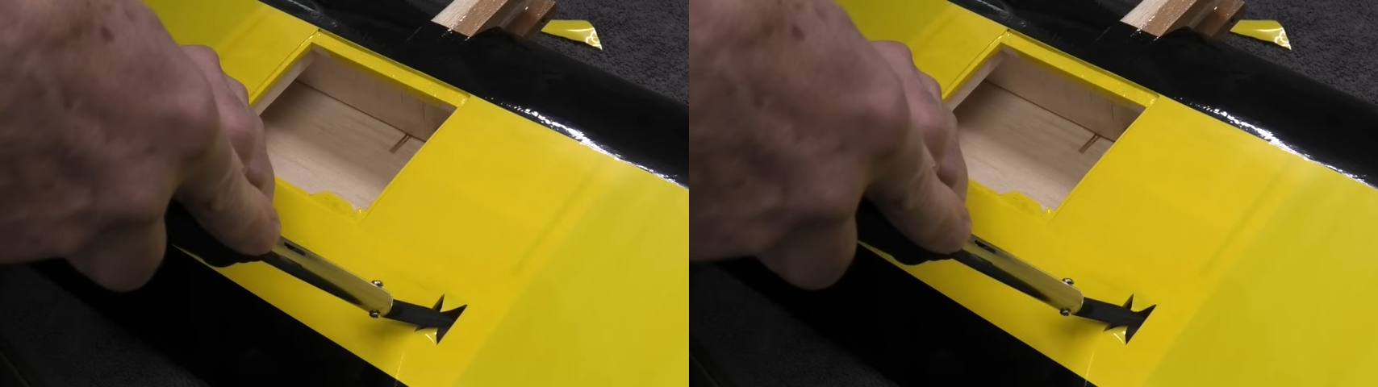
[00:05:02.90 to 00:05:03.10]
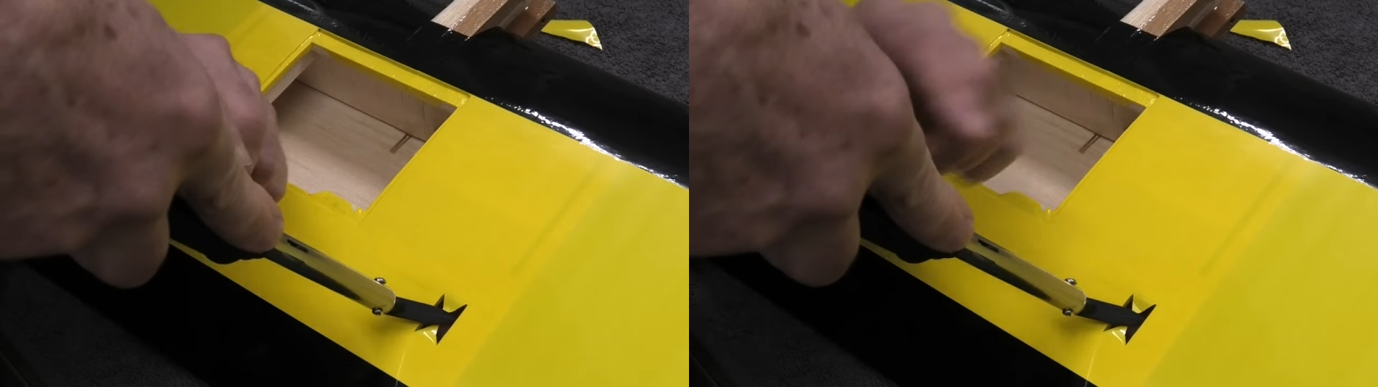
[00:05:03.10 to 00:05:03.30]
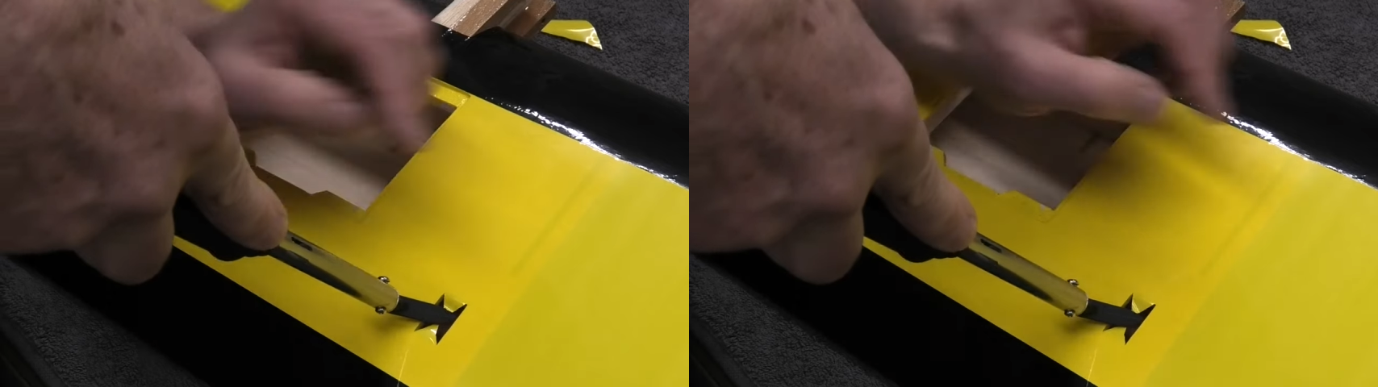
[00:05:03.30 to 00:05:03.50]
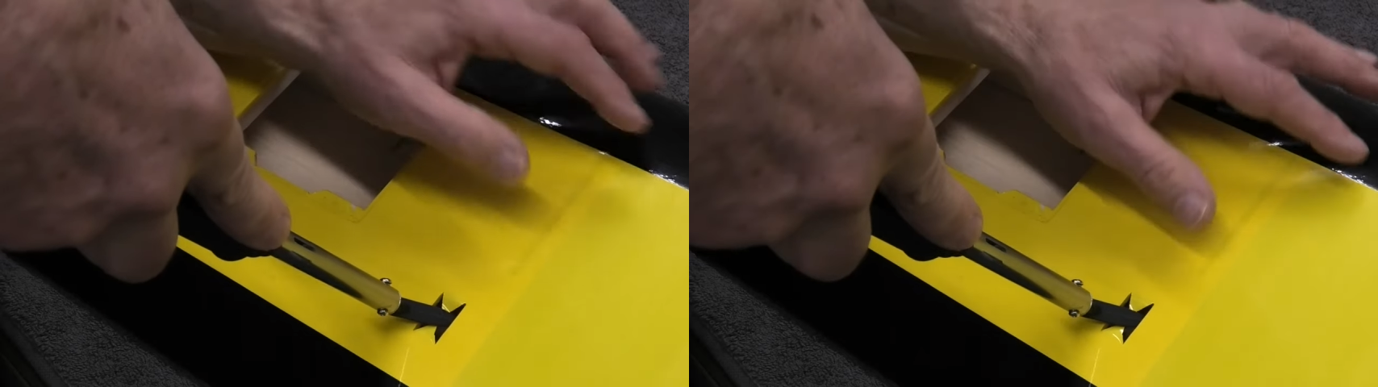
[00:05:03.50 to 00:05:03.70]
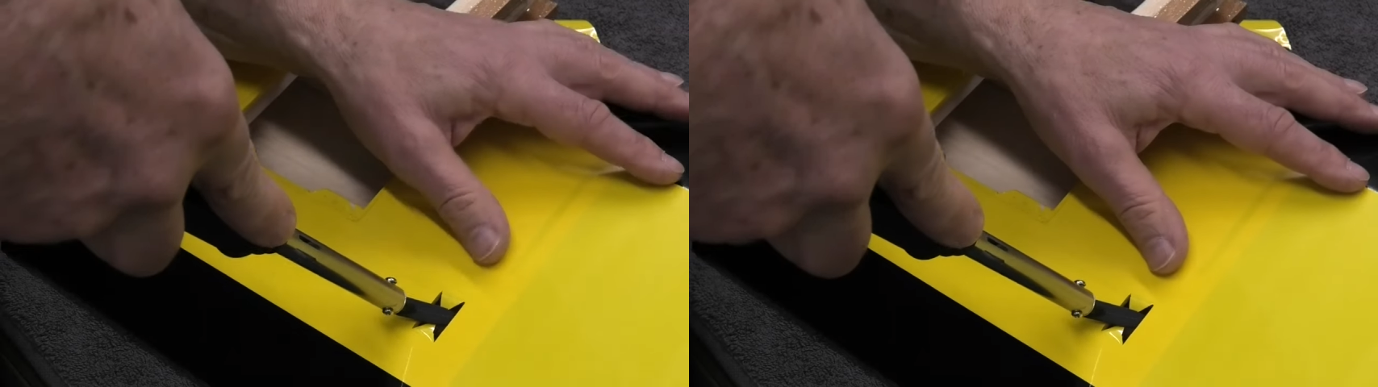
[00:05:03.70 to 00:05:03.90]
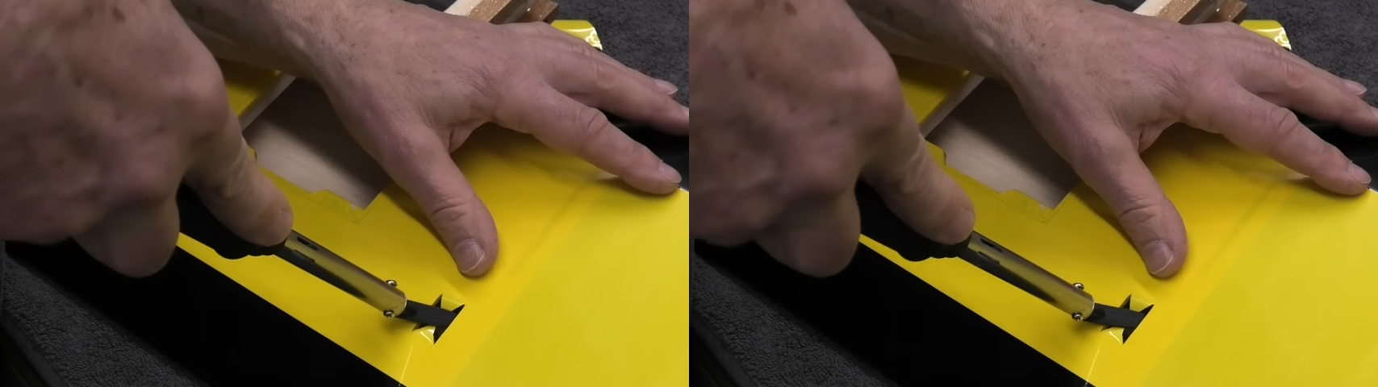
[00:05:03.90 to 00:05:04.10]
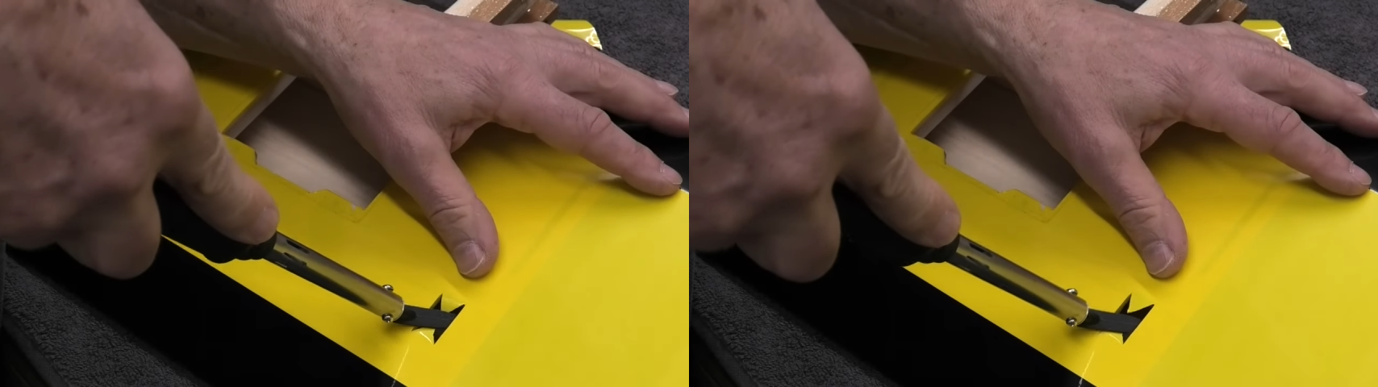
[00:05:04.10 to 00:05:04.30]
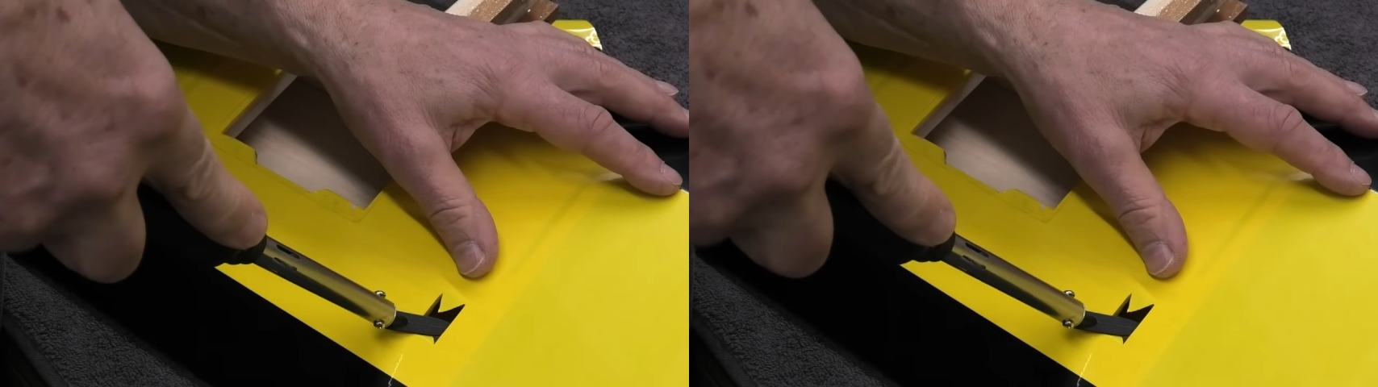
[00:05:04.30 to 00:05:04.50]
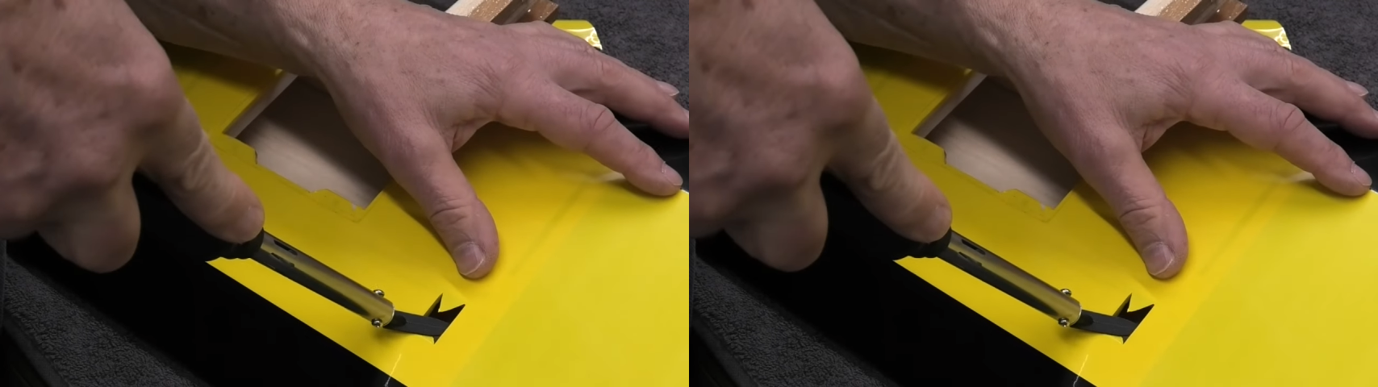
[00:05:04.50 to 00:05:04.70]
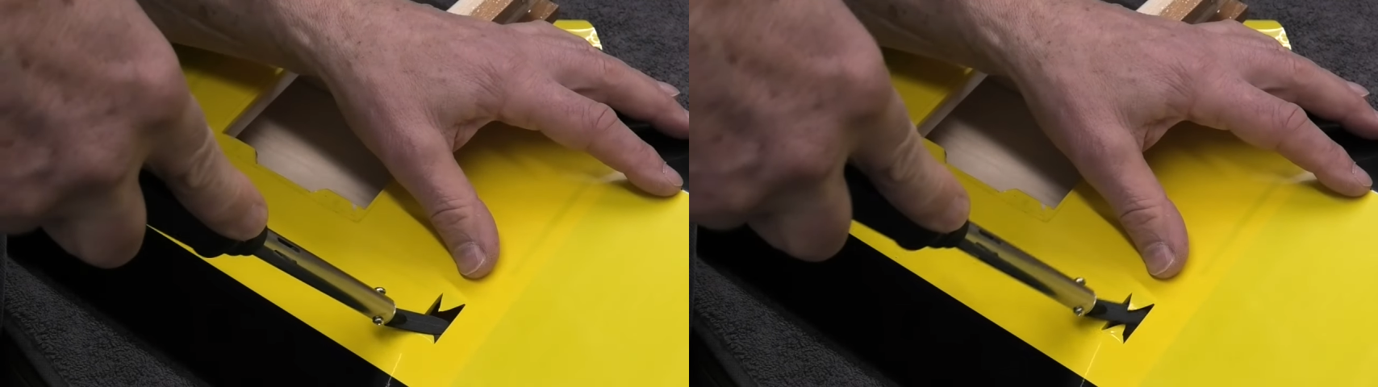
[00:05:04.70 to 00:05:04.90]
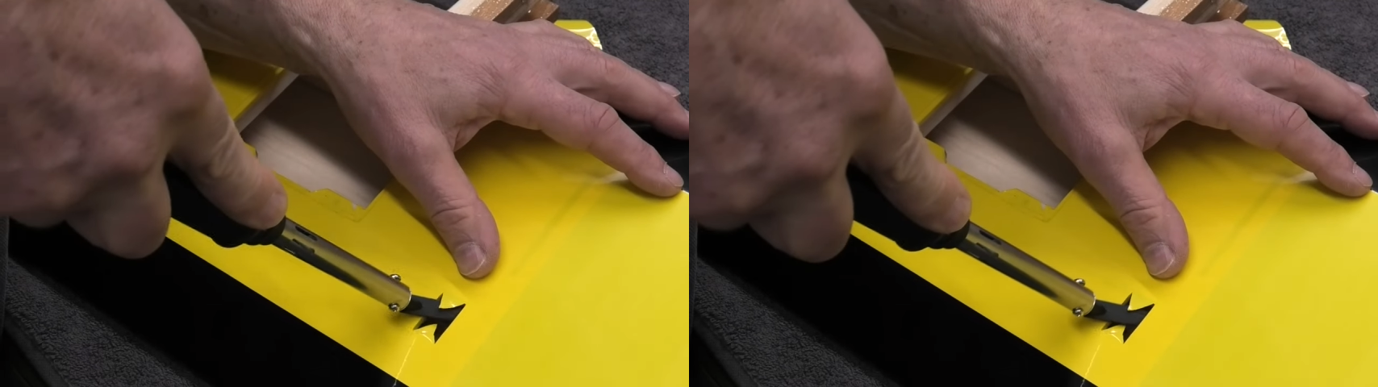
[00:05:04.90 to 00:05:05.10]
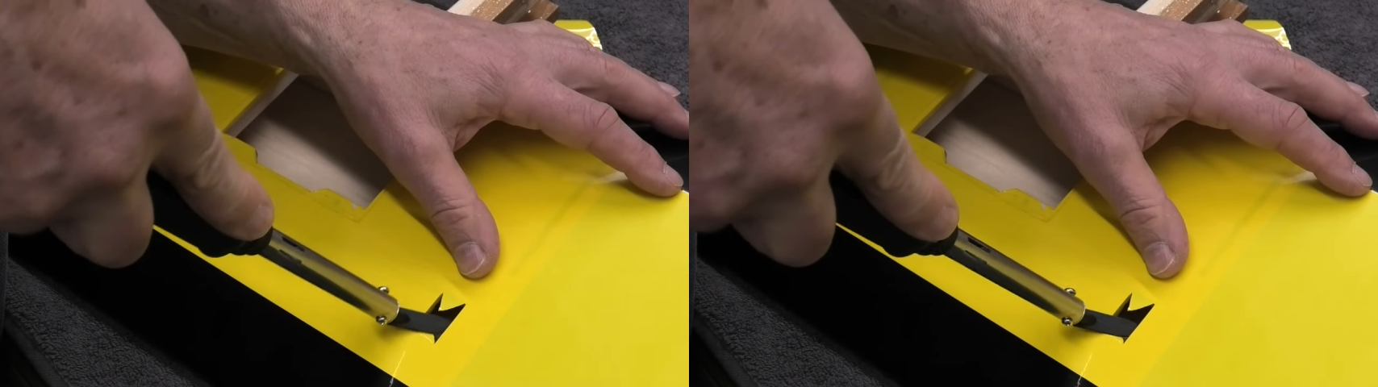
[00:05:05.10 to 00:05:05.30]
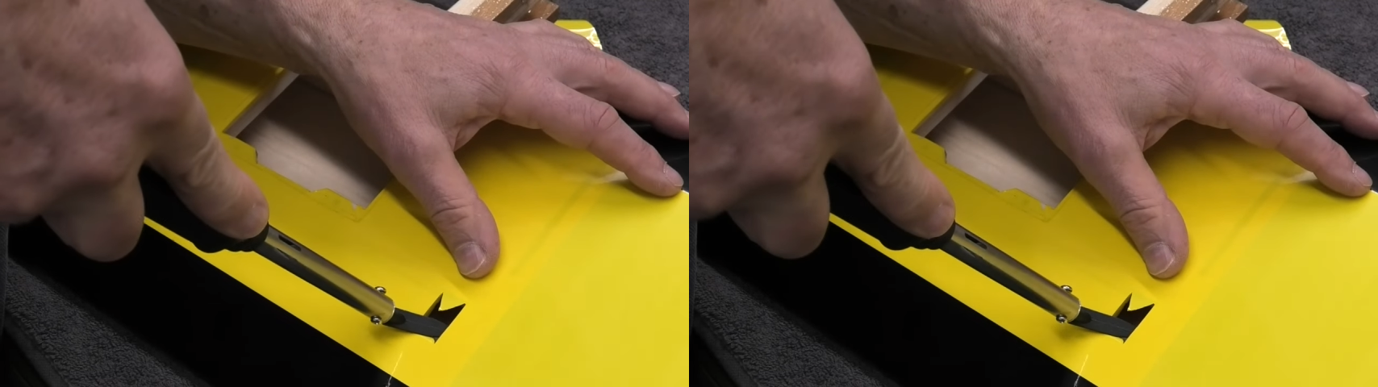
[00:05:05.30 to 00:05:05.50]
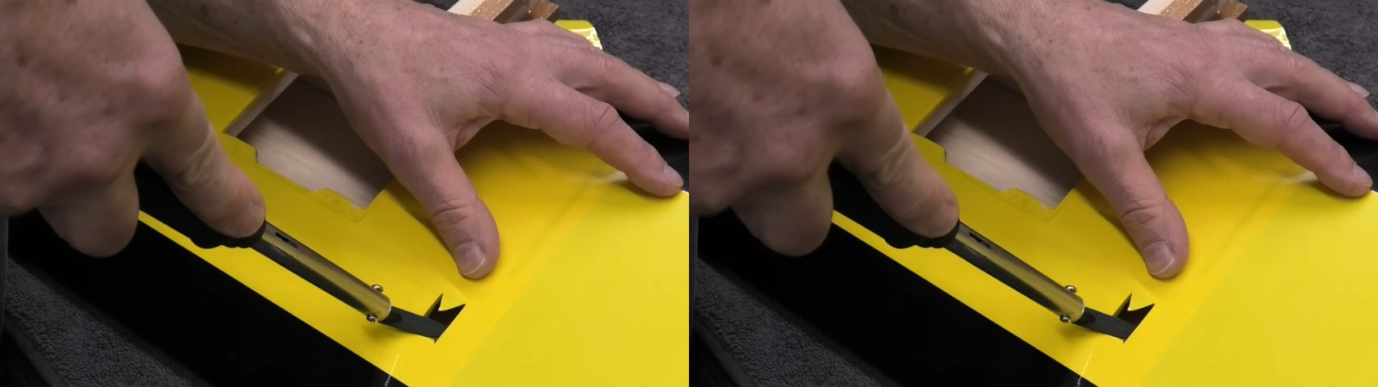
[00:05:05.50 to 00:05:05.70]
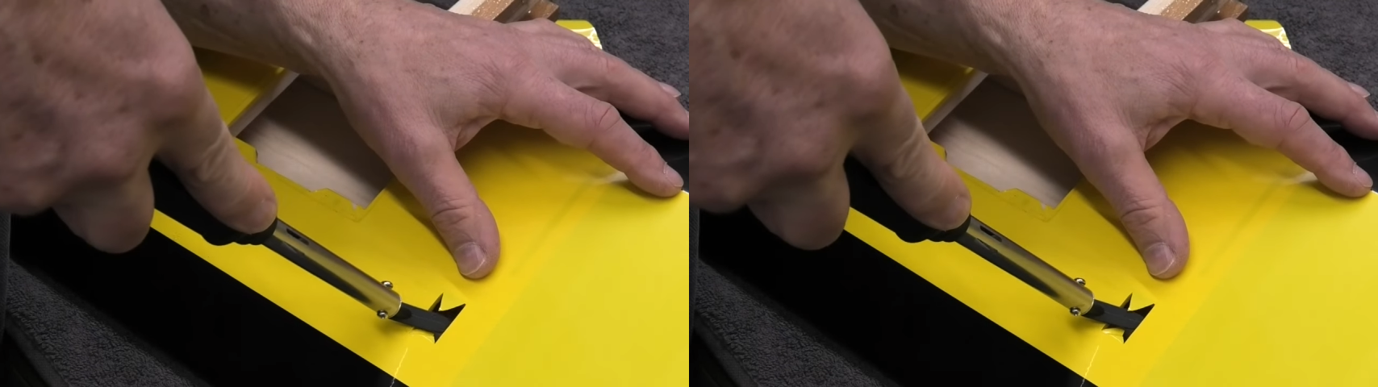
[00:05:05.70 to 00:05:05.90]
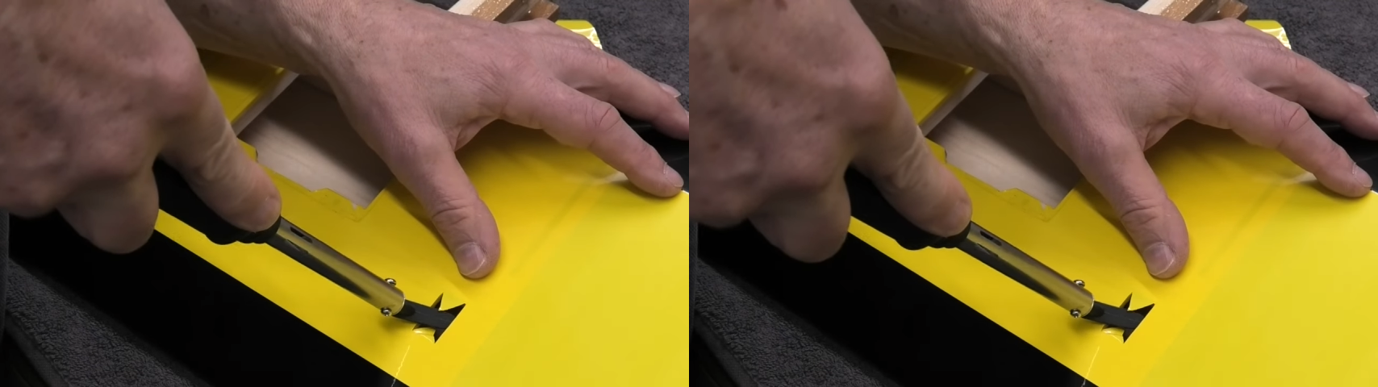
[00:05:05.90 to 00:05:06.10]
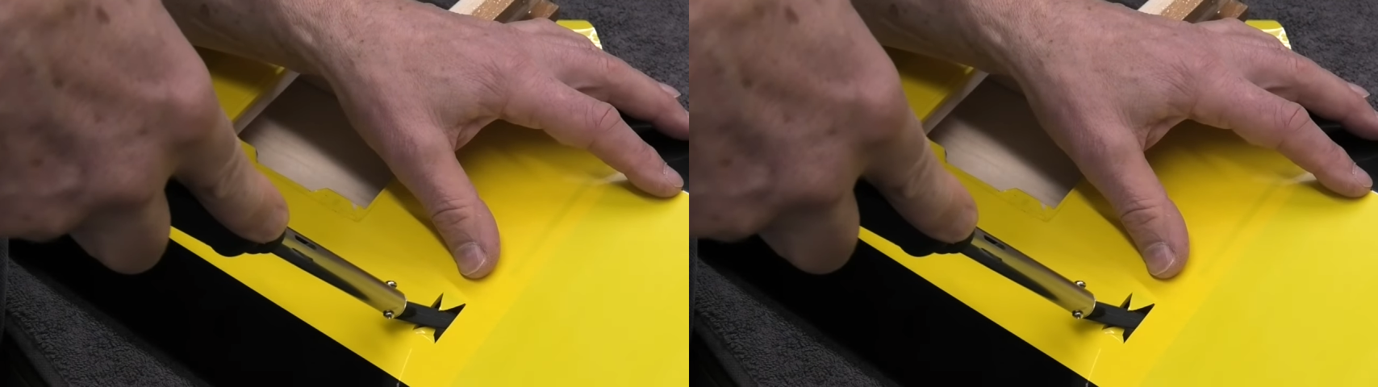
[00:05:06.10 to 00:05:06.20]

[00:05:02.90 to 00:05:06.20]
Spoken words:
No face is visible, so there are no lips to read.